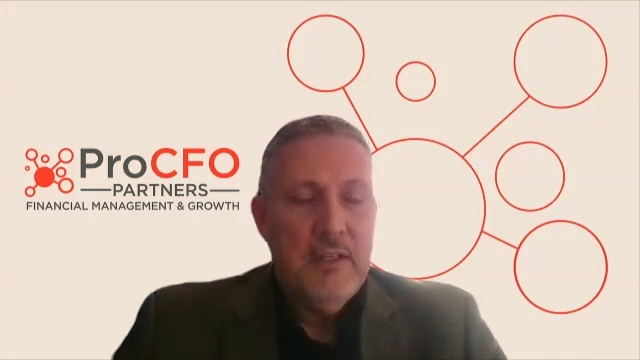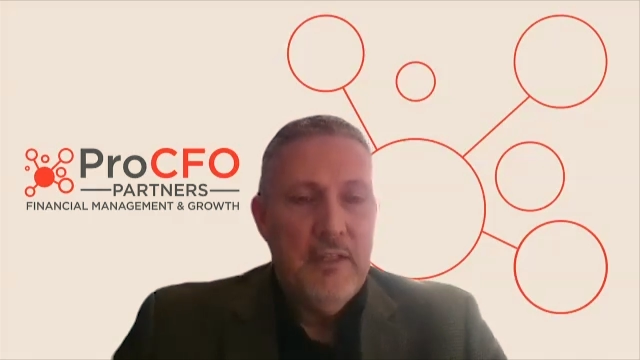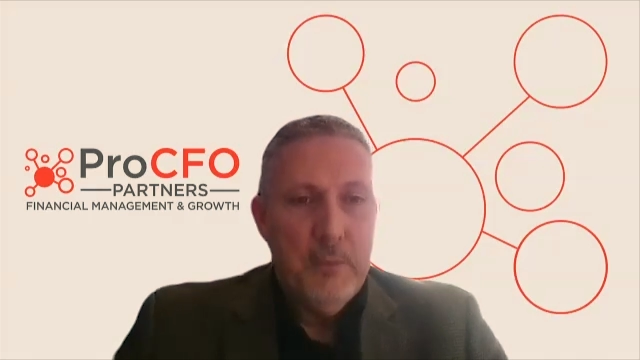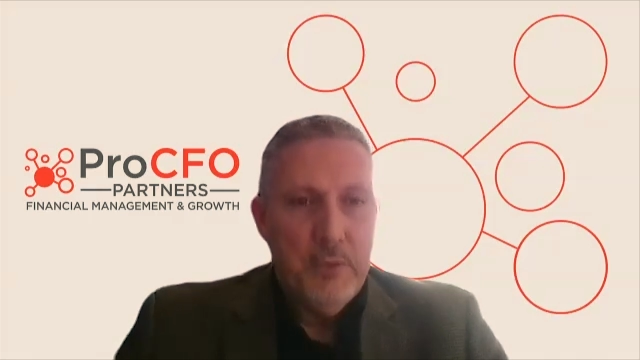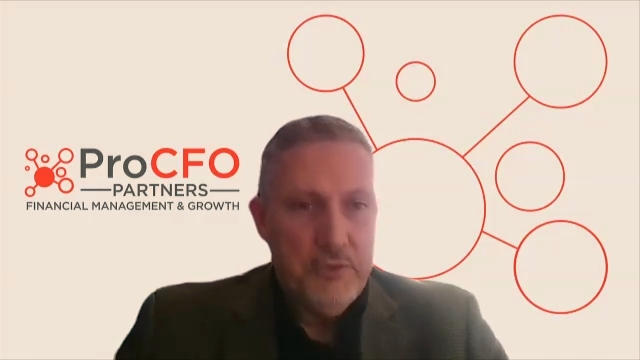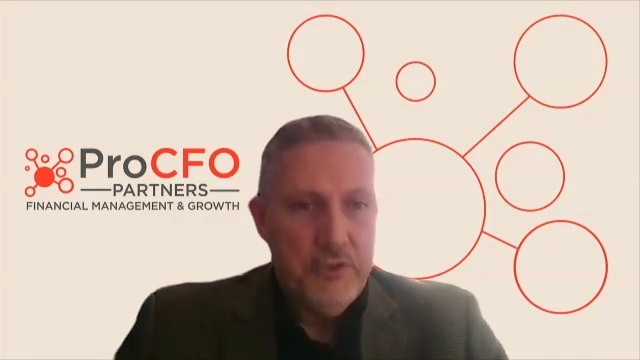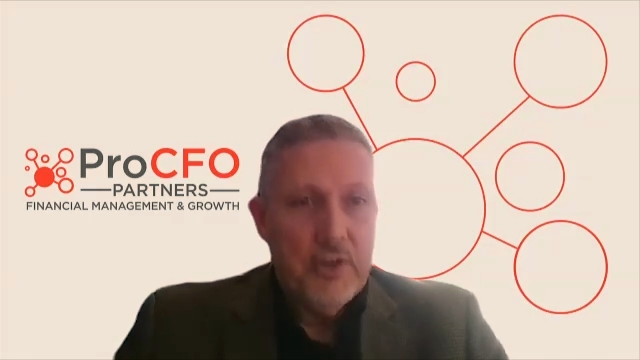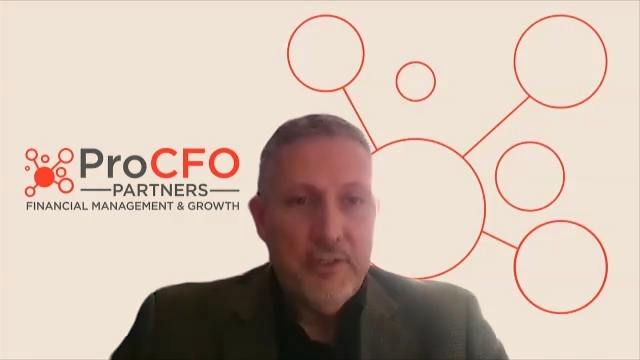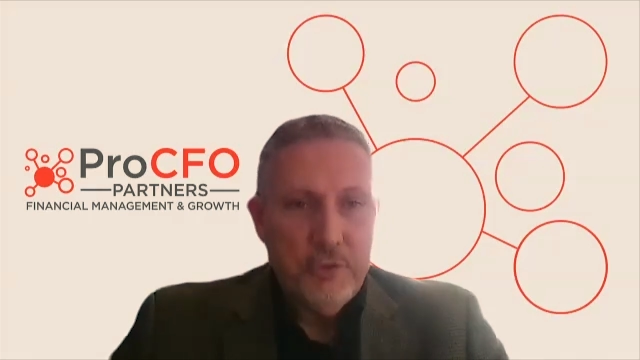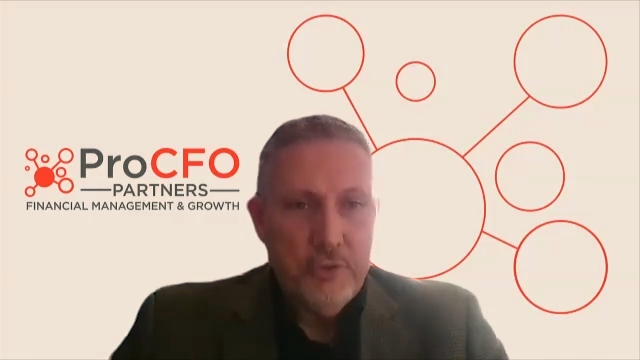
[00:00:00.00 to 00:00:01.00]
that we're
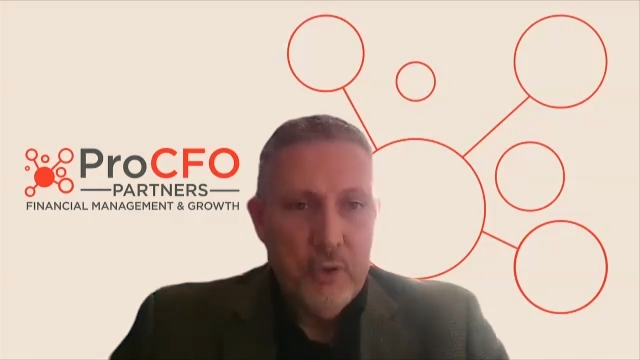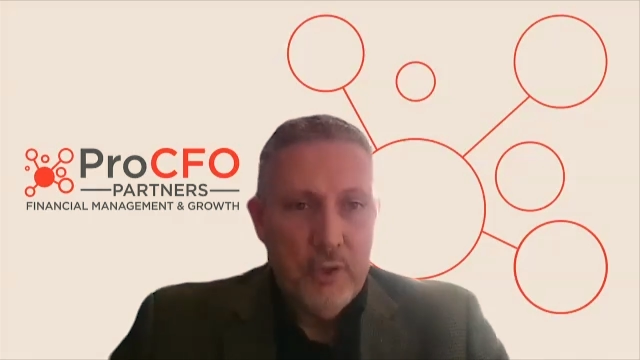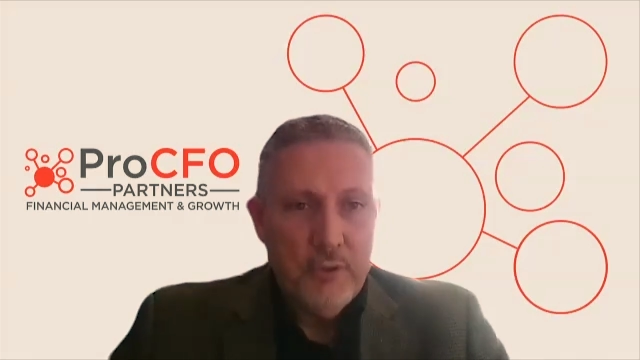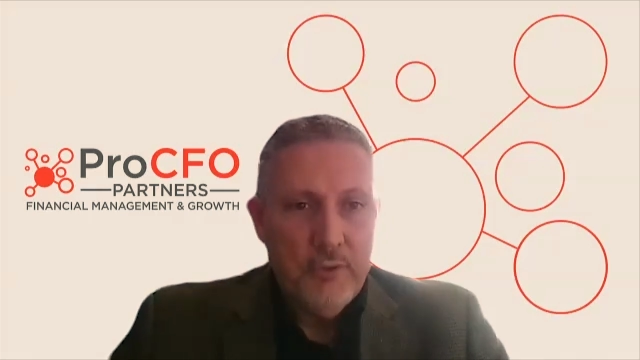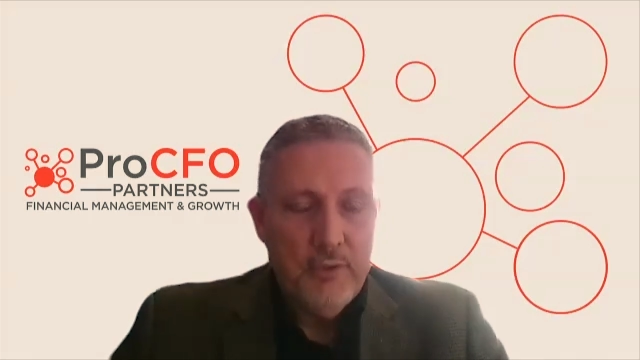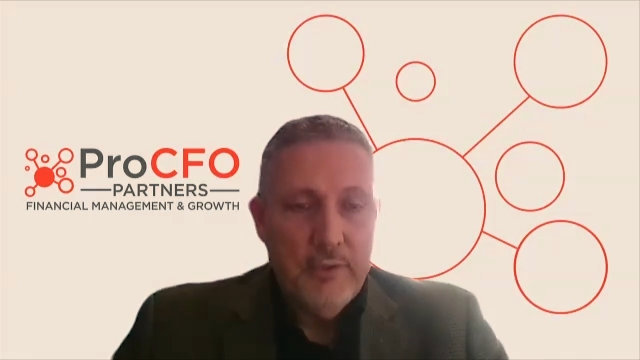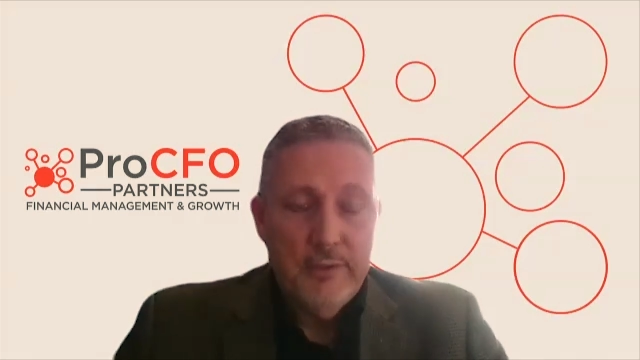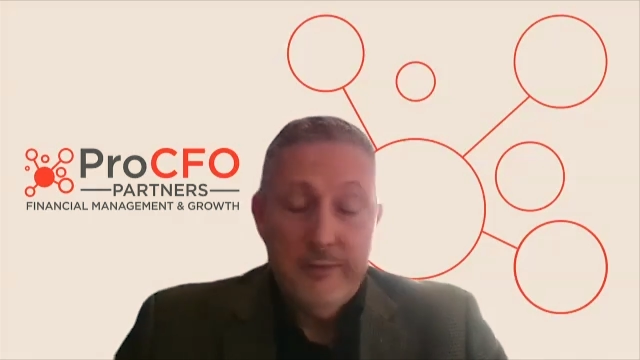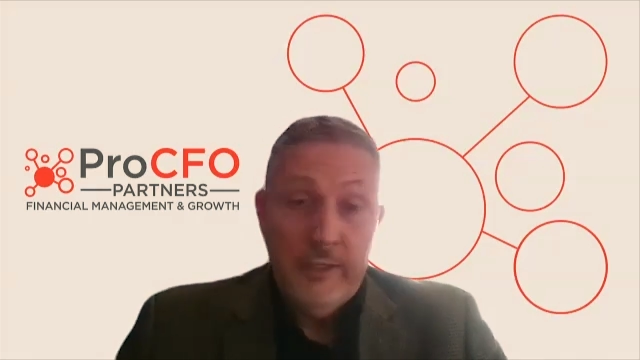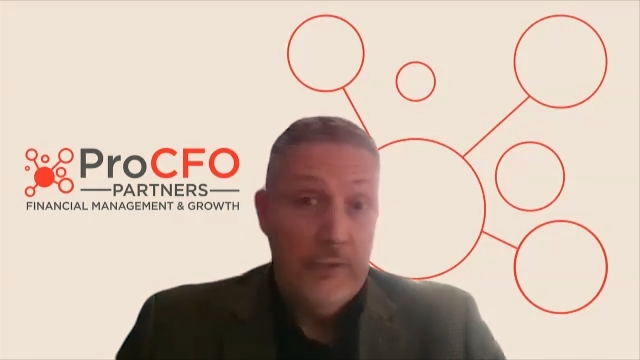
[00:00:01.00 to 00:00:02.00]
starting to talk to.
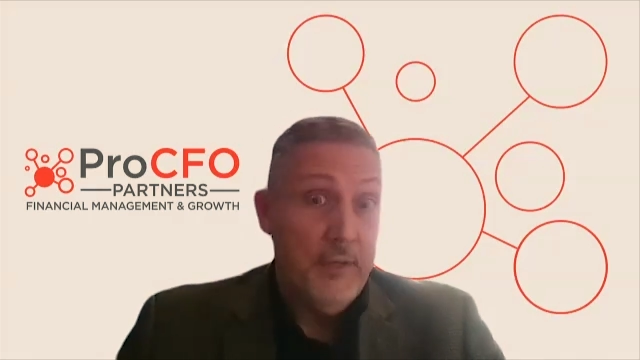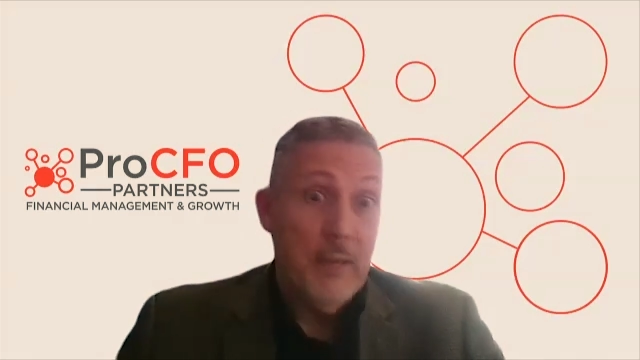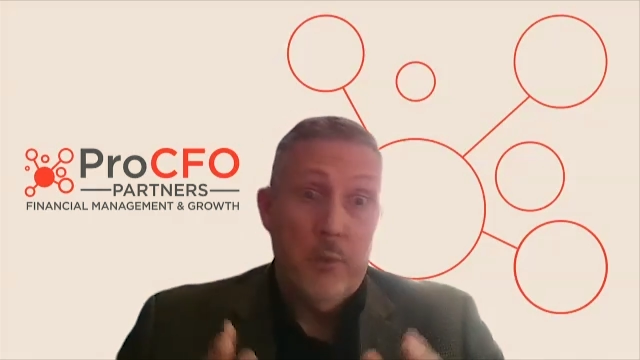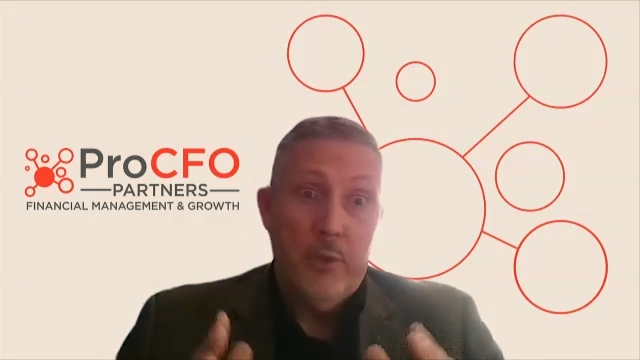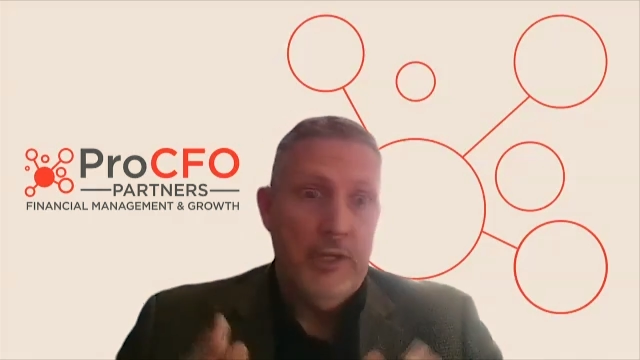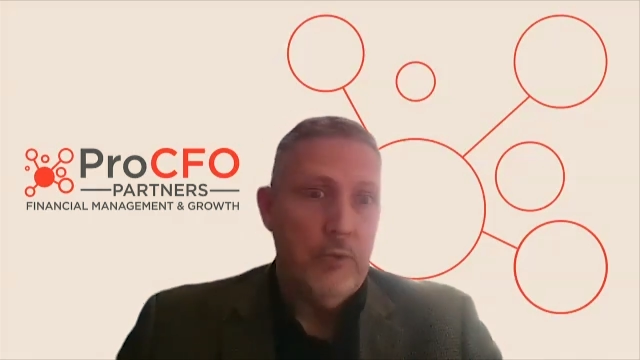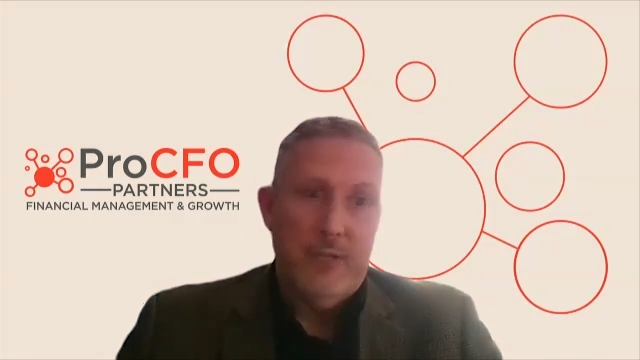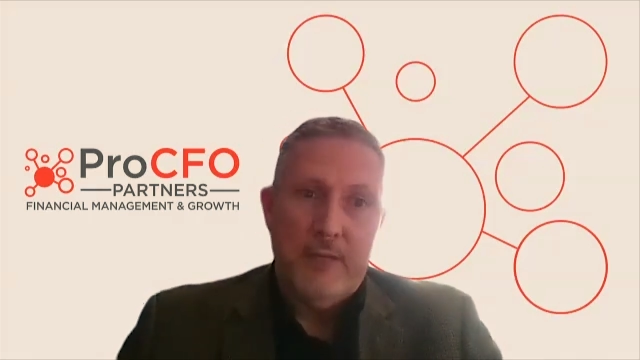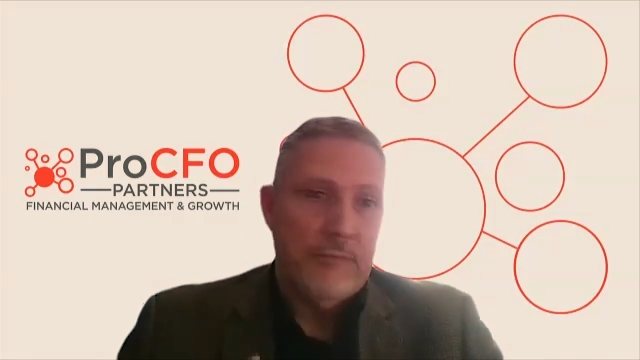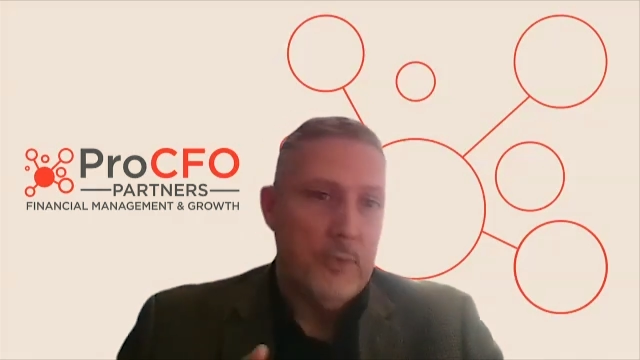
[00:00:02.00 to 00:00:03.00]
And the networking groups
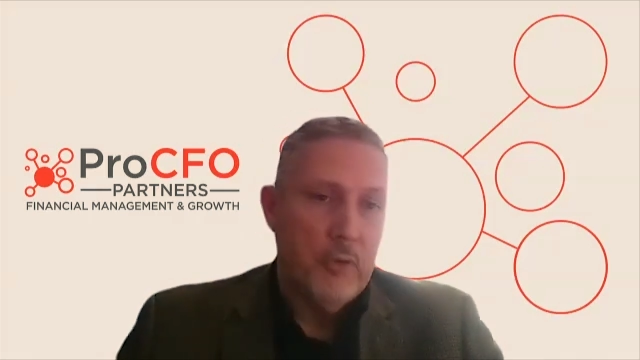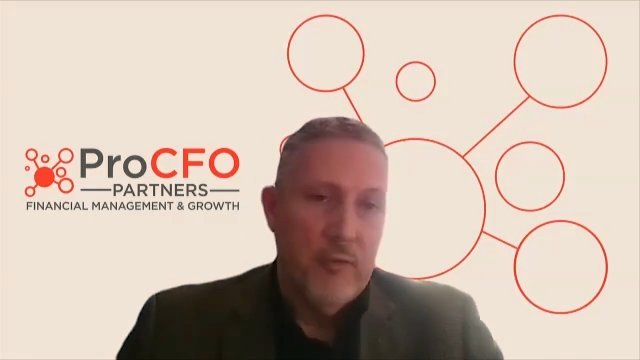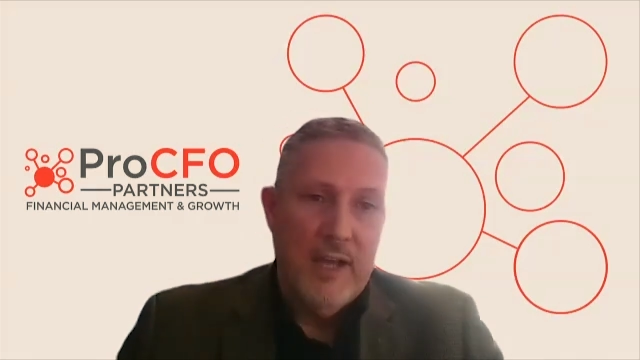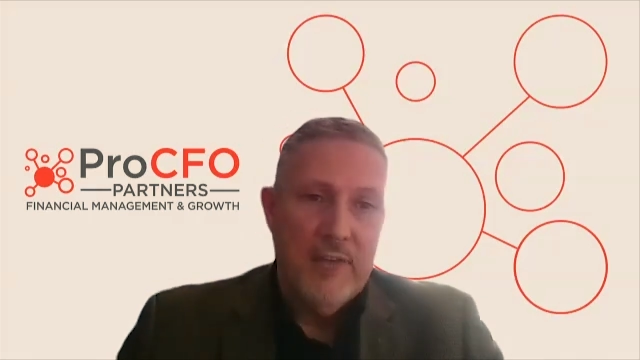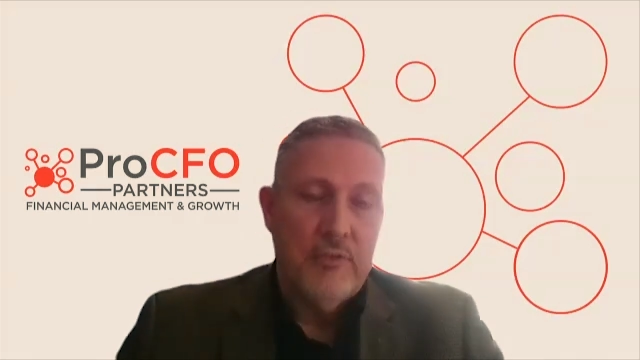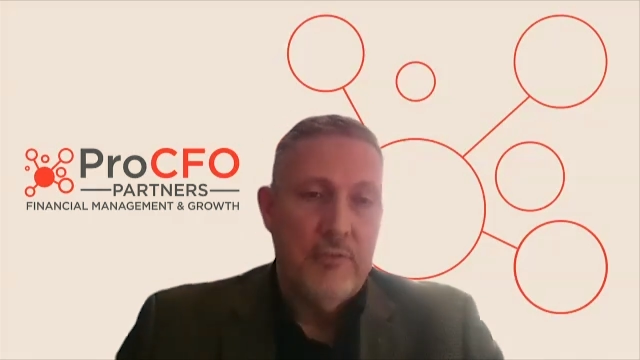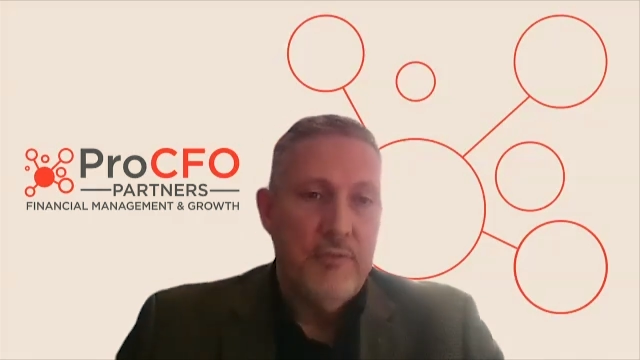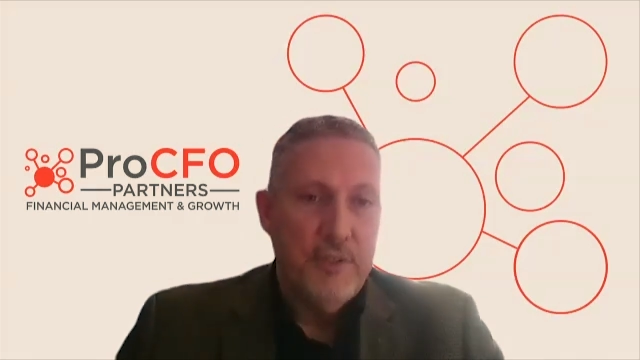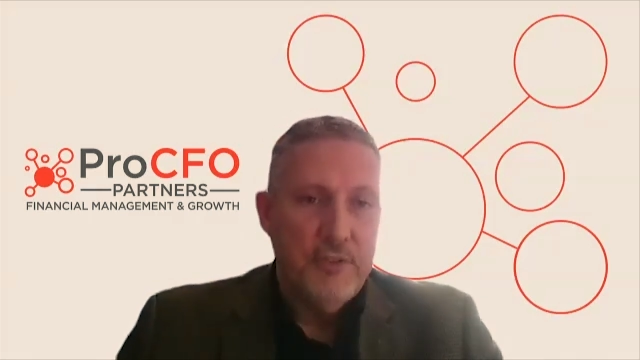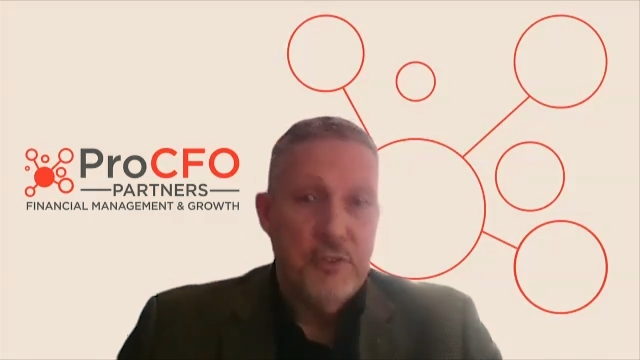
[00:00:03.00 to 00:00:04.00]
like Provisor and
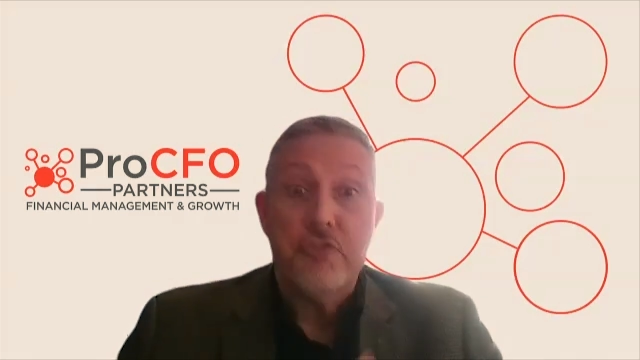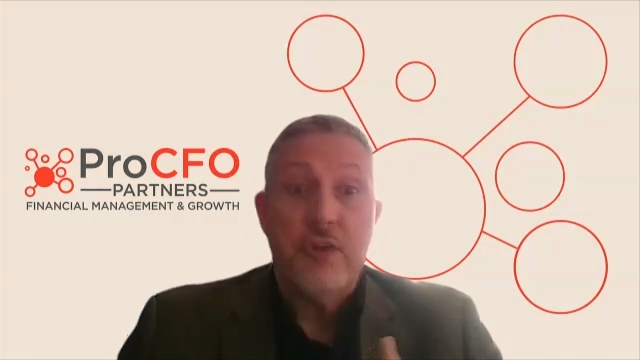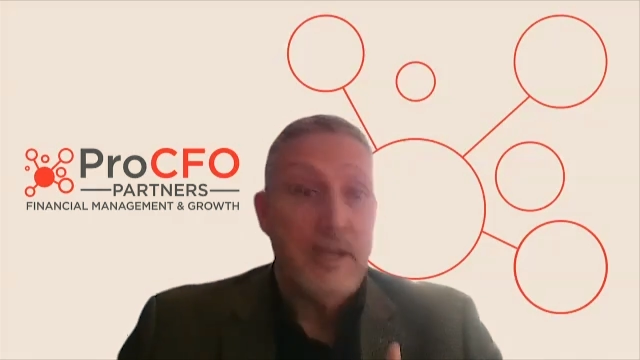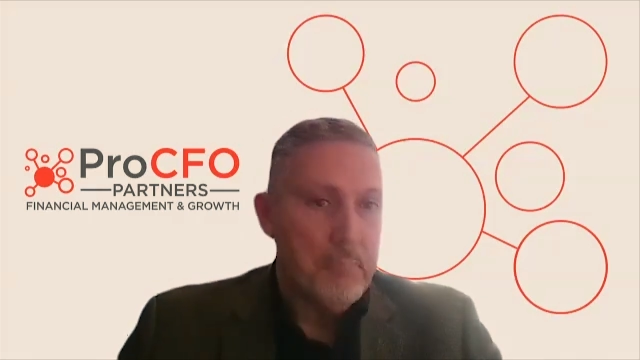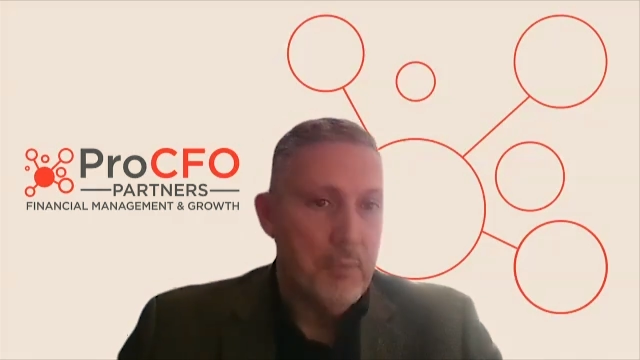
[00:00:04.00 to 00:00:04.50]
Vistage trying to